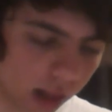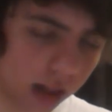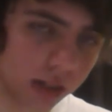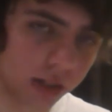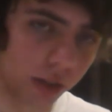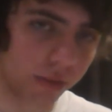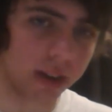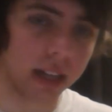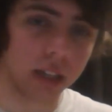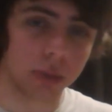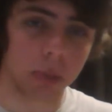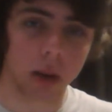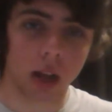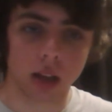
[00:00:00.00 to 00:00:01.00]
It's a
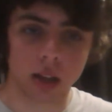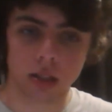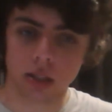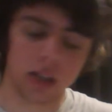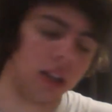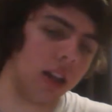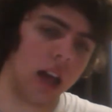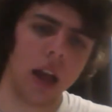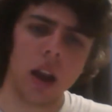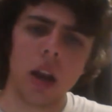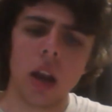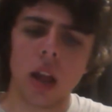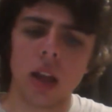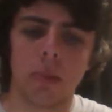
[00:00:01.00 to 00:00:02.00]
3-inch blast, and
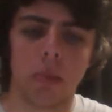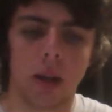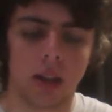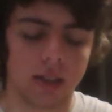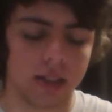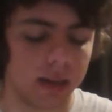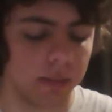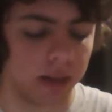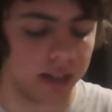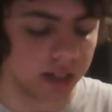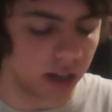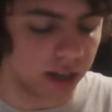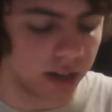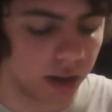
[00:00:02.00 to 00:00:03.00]
I like blast
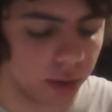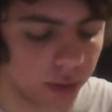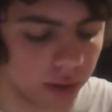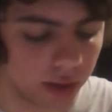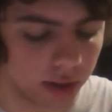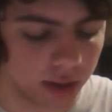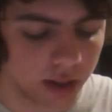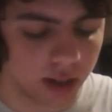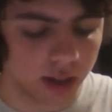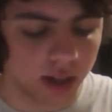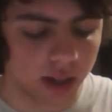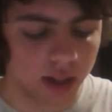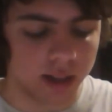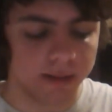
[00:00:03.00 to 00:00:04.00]
templates. I know that
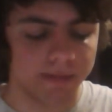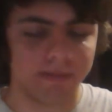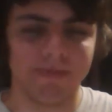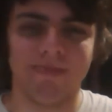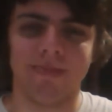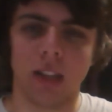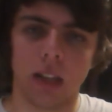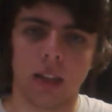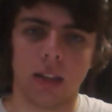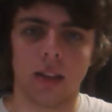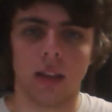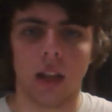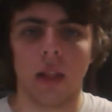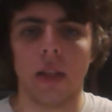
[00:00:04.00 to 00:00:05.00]

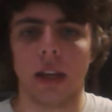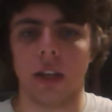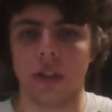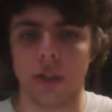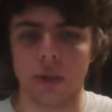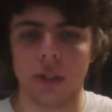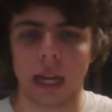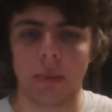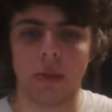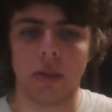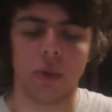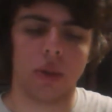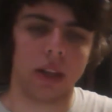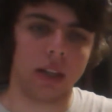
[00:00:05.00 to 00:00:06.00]
they can do
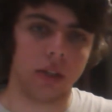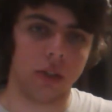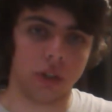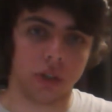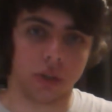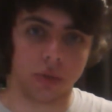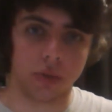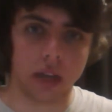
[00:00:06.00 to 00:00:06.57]
damage or they can just do